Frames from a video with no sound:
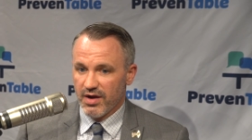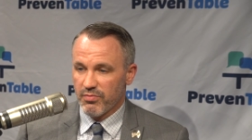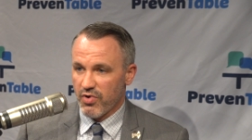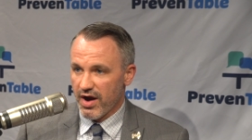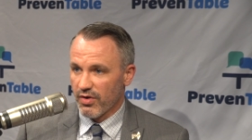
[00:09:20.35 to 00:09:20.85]

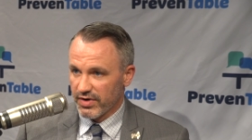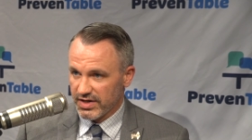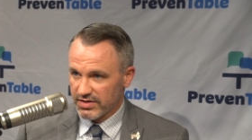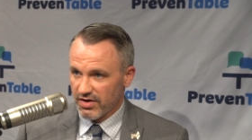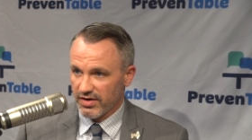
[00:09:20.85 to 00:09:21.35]

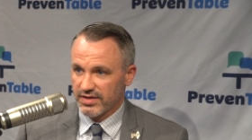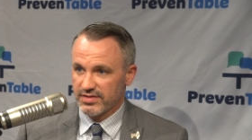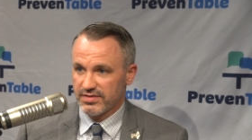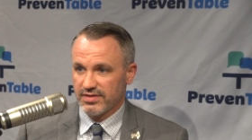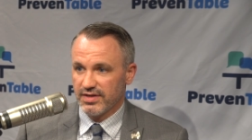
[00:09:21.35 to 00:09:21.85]
priority
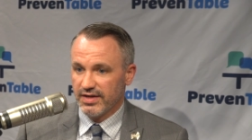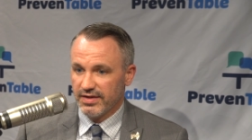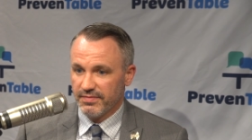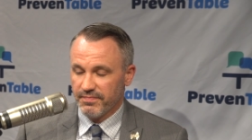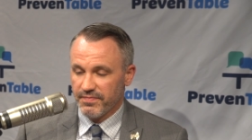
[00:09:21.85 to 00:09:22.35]
targets
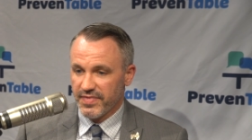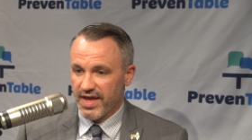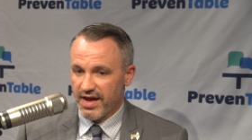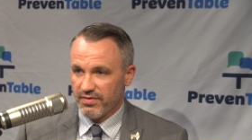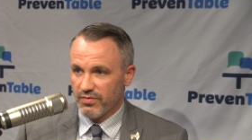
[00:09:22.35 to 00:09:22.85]
um,
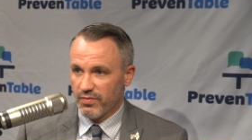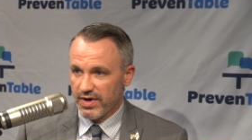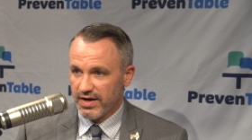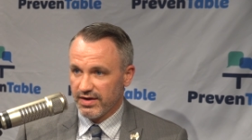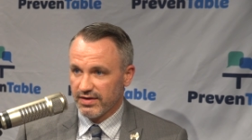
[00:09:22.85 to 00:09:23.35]
that
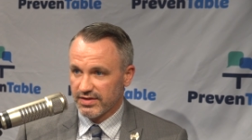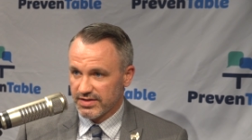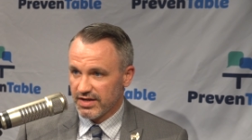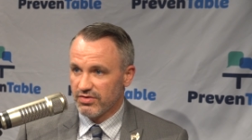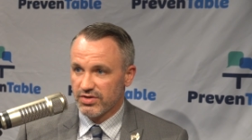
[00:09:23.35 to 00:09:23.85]
we
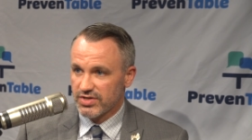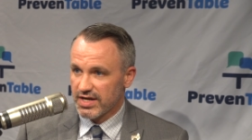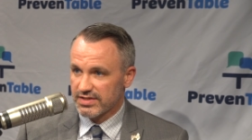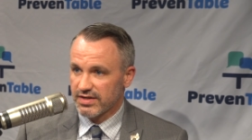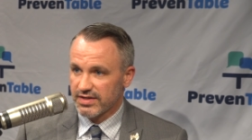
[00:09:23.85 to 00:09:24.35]
continue to
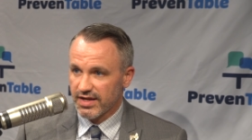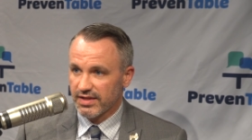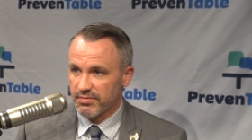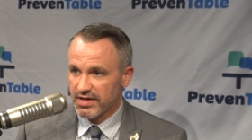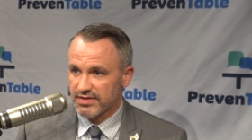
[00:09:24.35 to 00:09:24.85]
chase on a
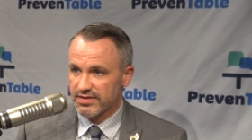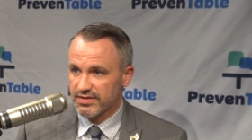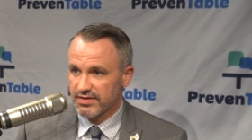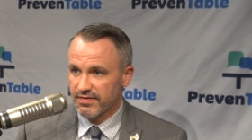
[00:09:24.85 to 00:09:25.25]
daily basis.